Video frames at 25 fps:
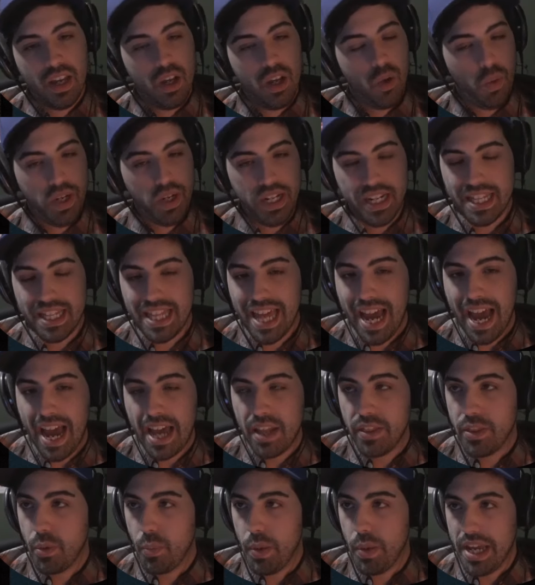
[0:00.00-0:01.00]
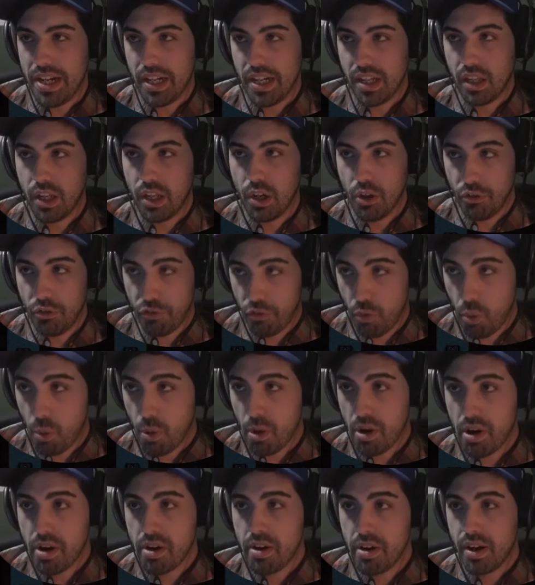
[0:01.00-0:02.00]
We did that, then we had to clear
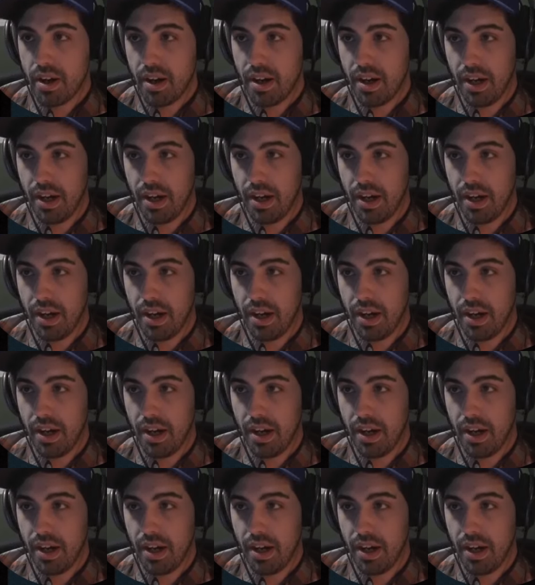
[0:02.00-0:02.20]
4,